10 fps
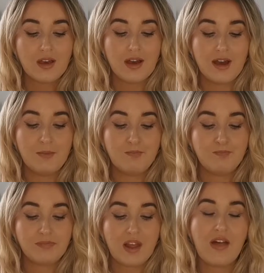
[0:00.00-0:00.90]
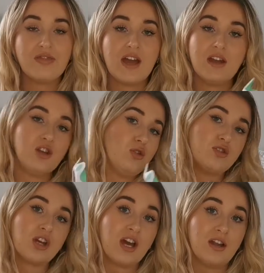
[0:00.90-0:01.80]
And then you
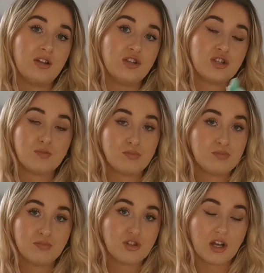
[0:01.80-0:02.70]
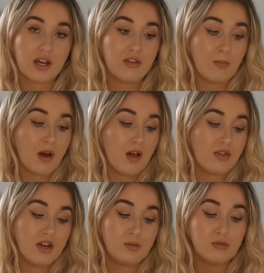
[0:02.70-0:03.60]
can just chuck it in the
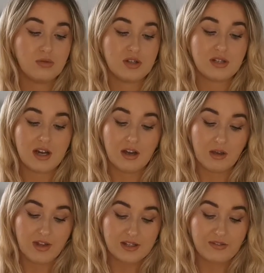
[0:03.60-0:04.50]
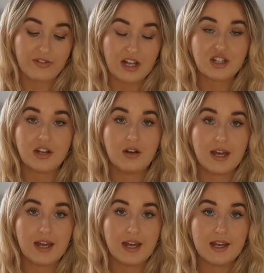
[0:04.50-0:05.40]
bath, and it will also tell you there's a flashing
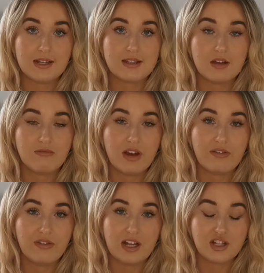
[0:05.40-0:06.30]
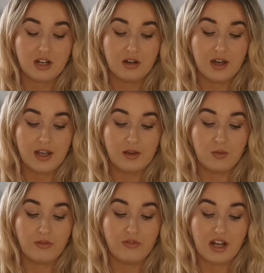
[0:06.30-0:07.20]
light here, a red flashing light. It
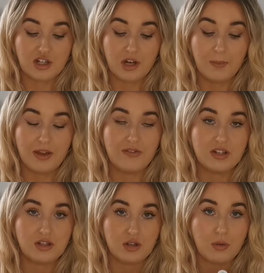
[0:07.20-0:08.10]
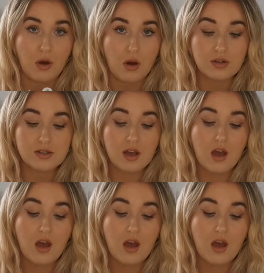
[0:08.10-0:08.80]
will flash up if it's too hot.